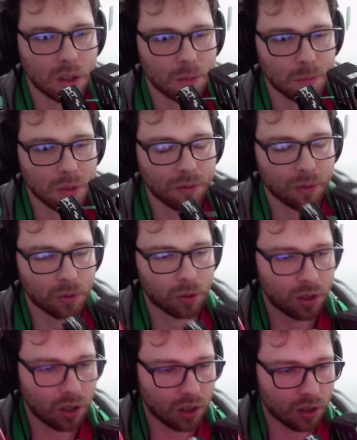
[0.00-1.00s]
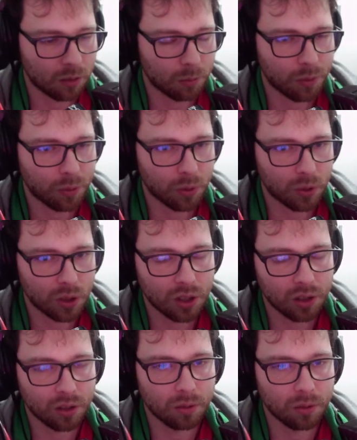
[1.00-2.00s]
before
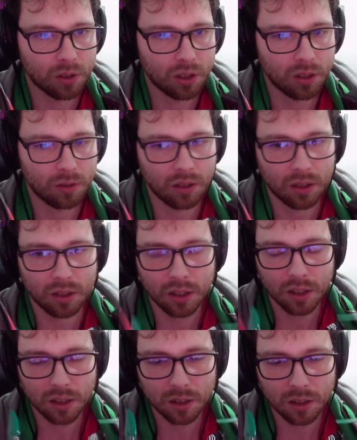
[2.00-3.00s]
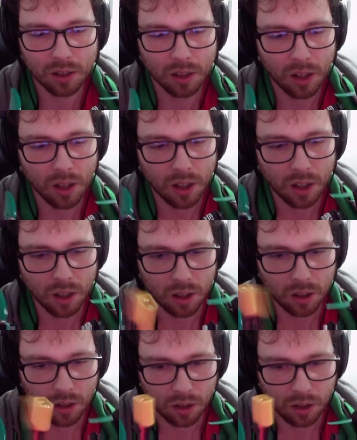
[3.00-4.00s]
digital was even a thing,
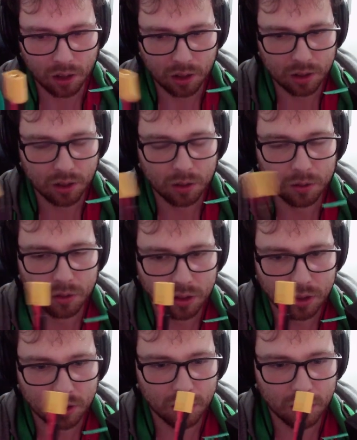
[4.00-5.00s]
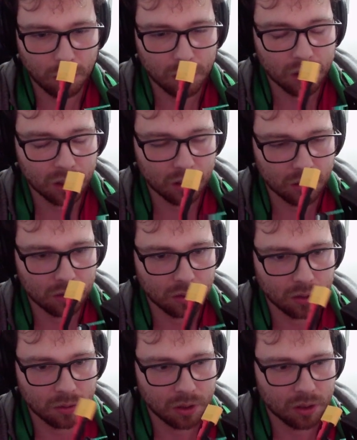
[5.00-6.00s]
and I don't see a reason to
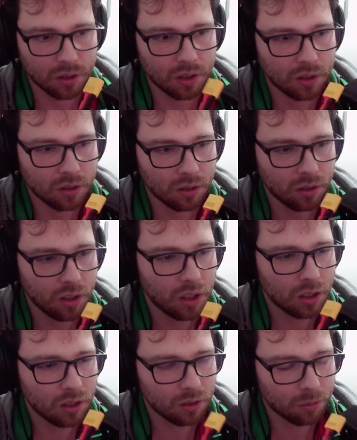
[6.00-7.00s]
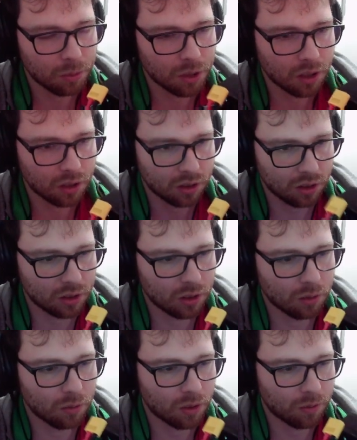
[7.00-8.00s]
switch to digital yet, because I still
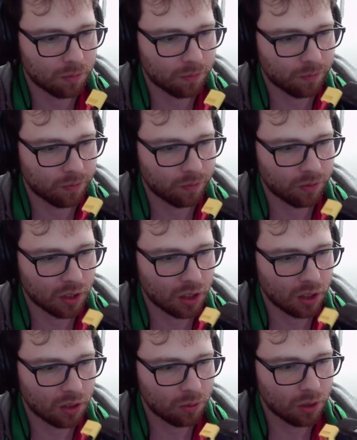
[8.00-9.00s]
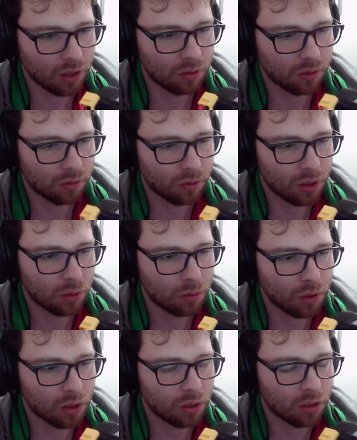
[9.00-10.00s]
want to get really
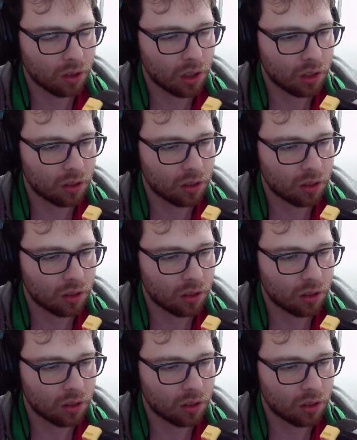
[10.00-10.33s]
good at